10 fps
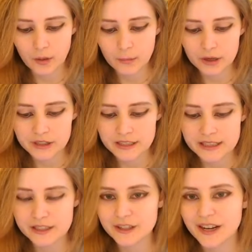part of the
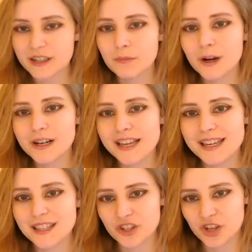year, kind of marking
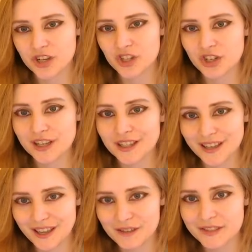the changing
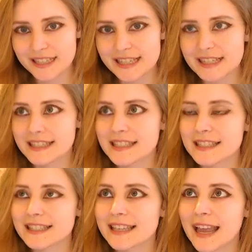of
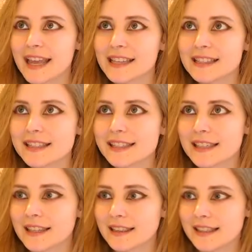seasons and
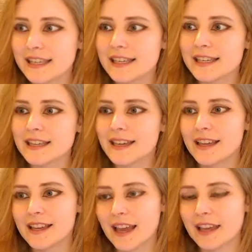the
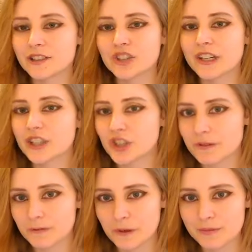energetic
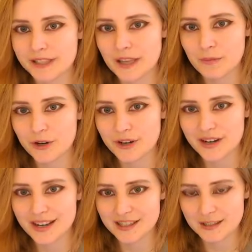shift from summer
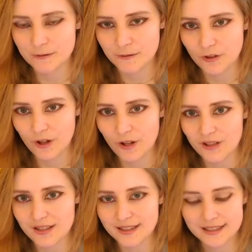into
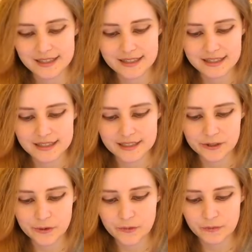fall.
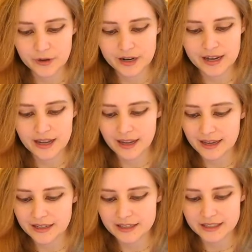So very
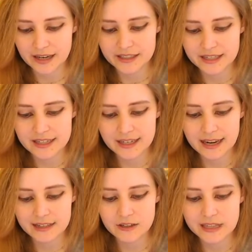exciting.
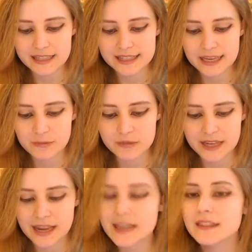And on that same
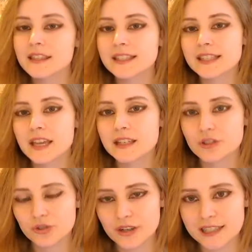day, the sun
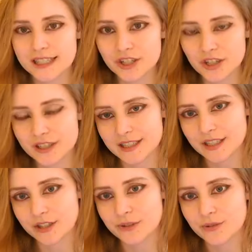transitions
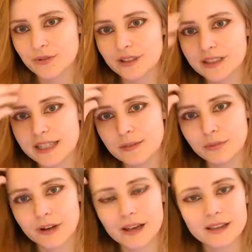into
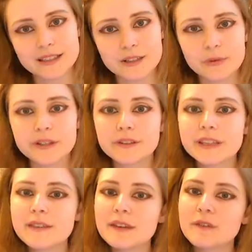Libra. So we are
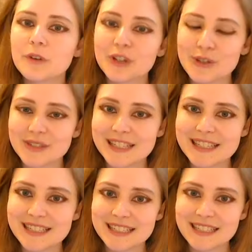leaving Virgo
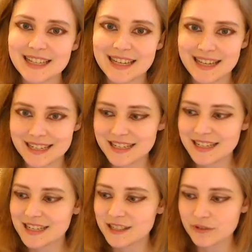season and heading
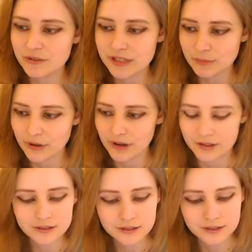into Libra.